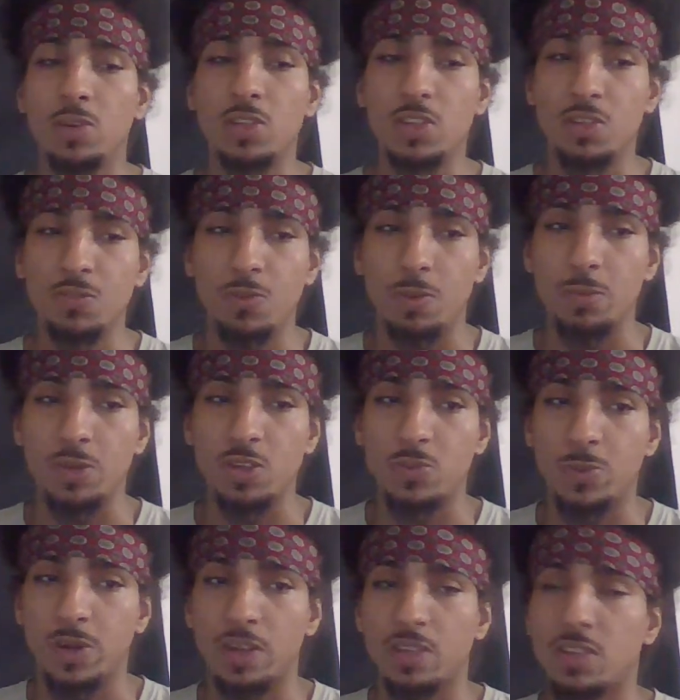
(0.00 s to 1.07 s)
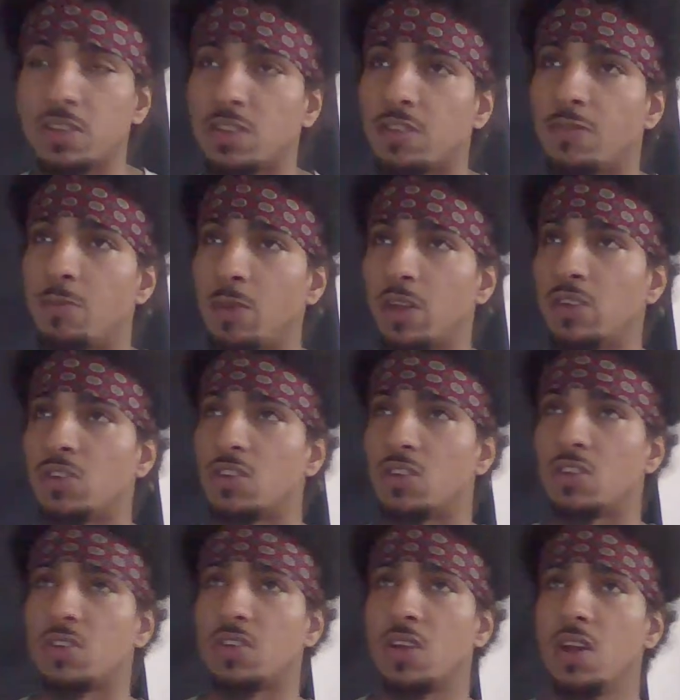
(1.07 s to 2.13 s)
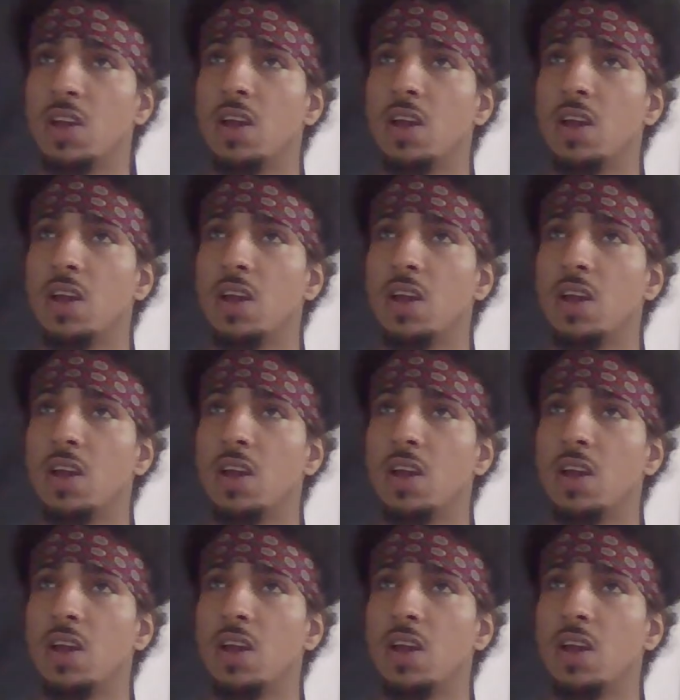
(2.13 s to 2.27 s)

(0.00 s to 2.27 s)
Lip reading: just from experiences of me just